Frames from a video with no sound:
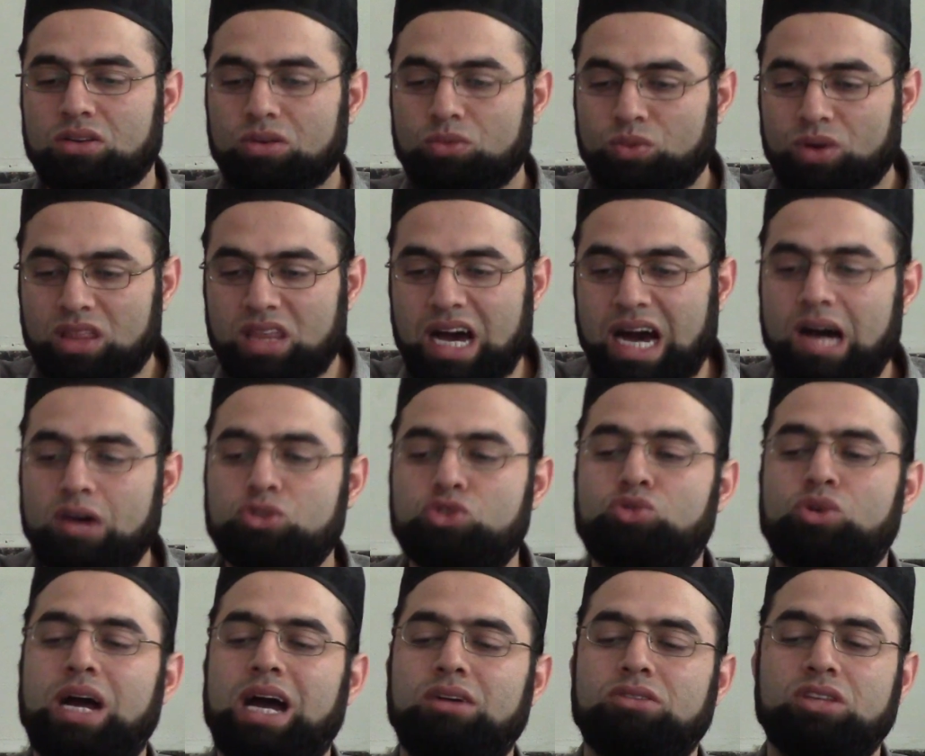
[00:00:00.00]
Without
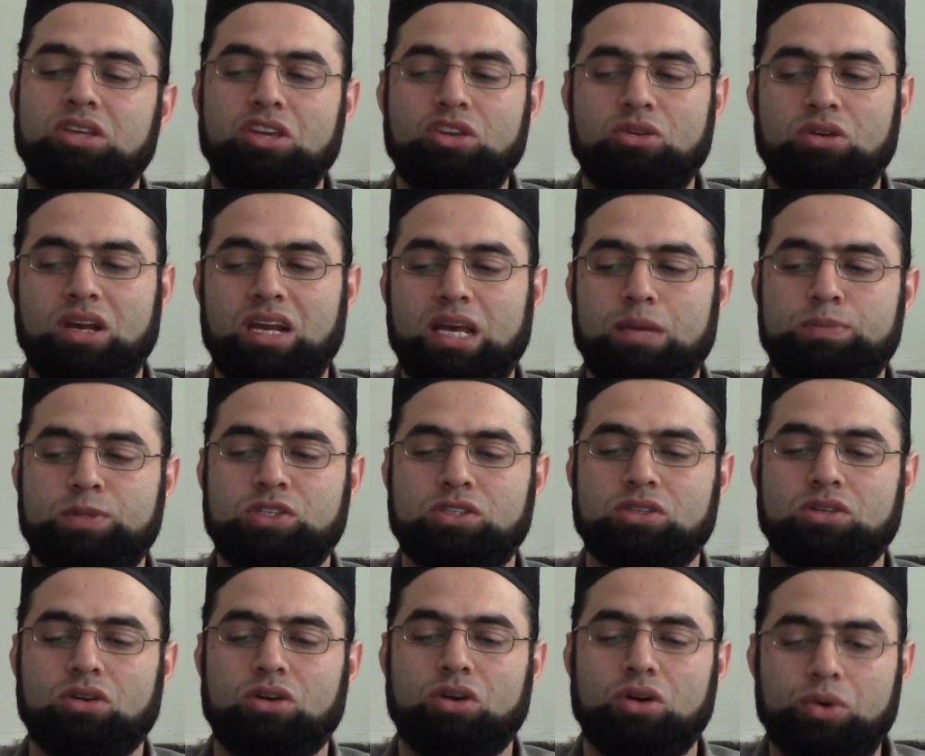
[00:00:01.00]
rounding your lips
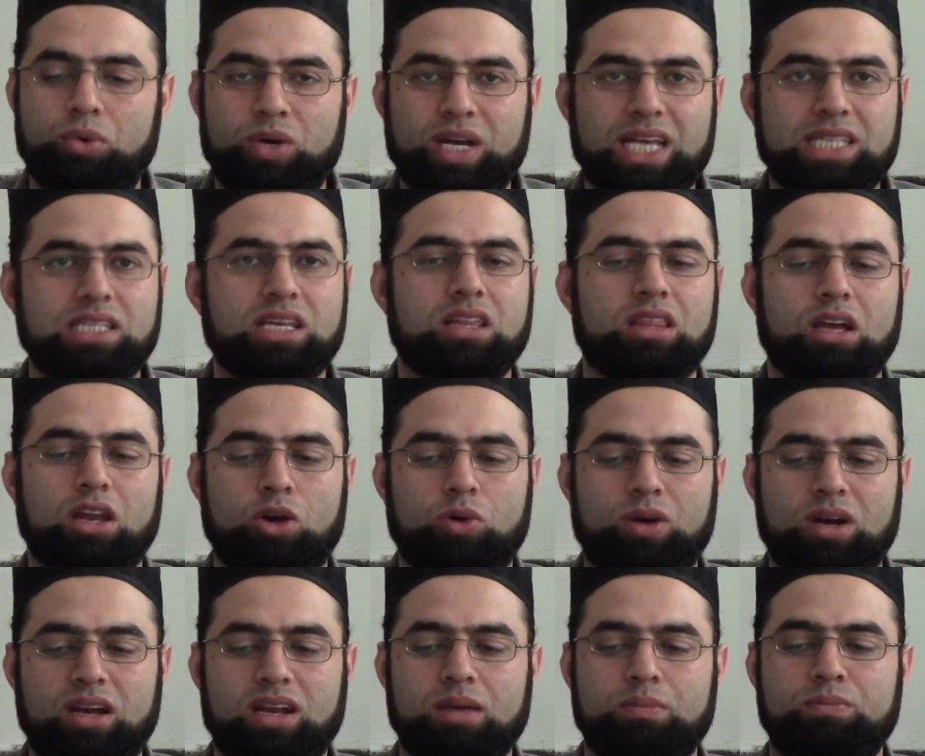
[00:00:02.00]
or raising the
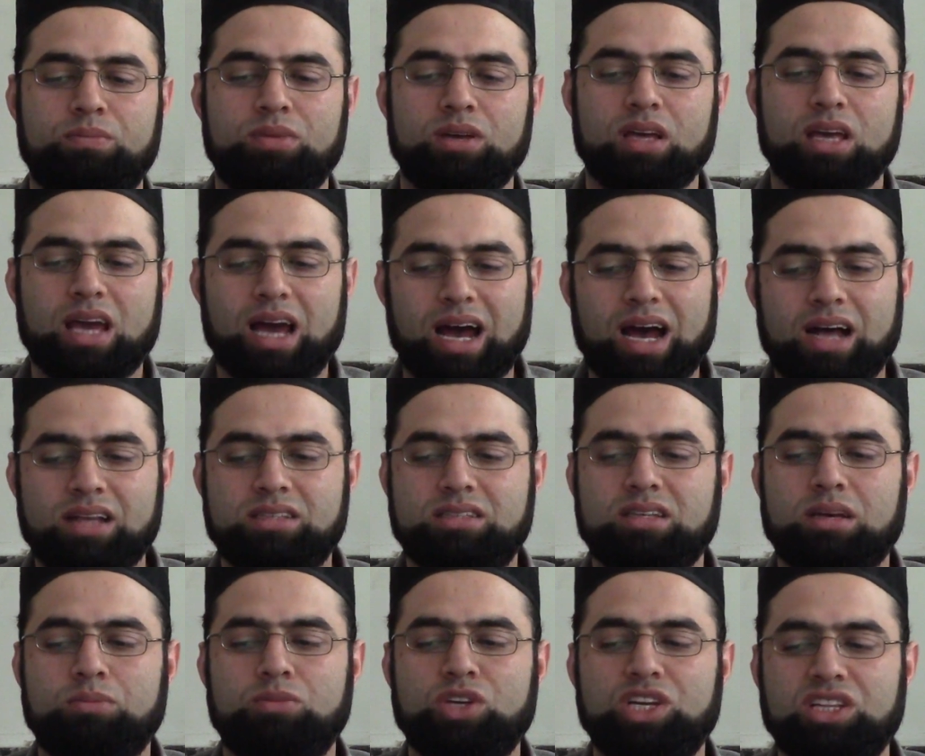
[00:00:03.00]
lower lip, as
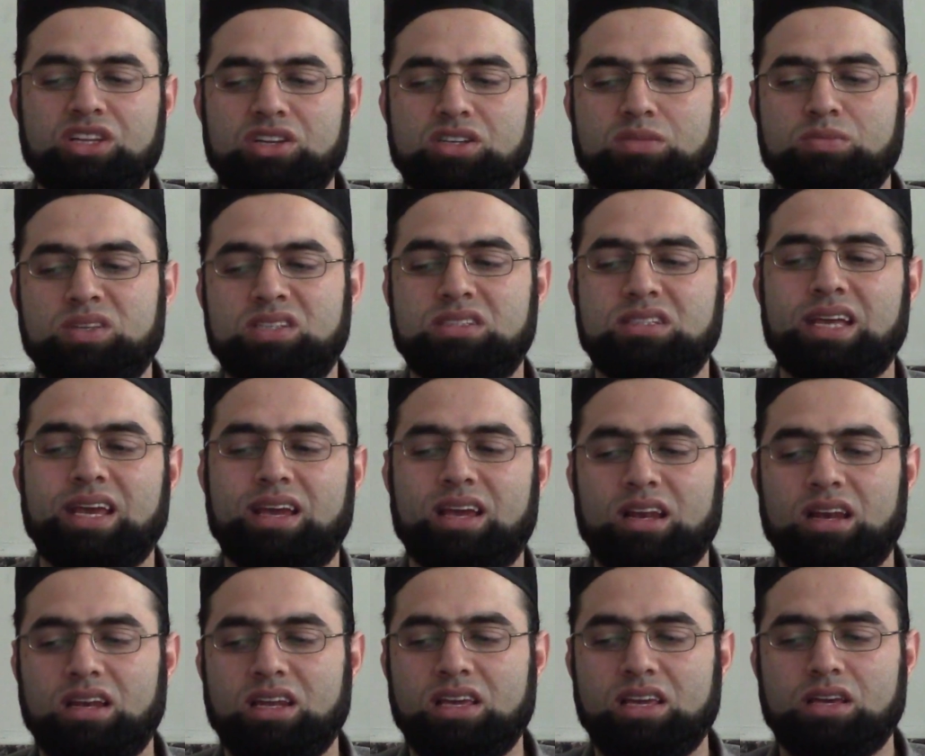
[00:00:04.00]
some readers
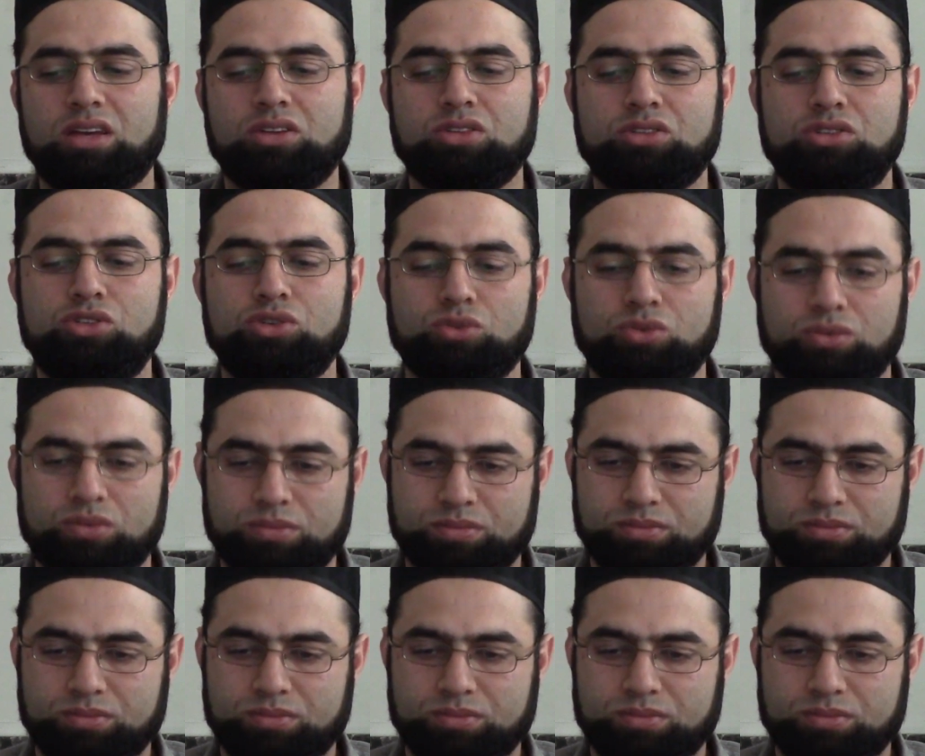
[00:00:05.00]
mistakenly do.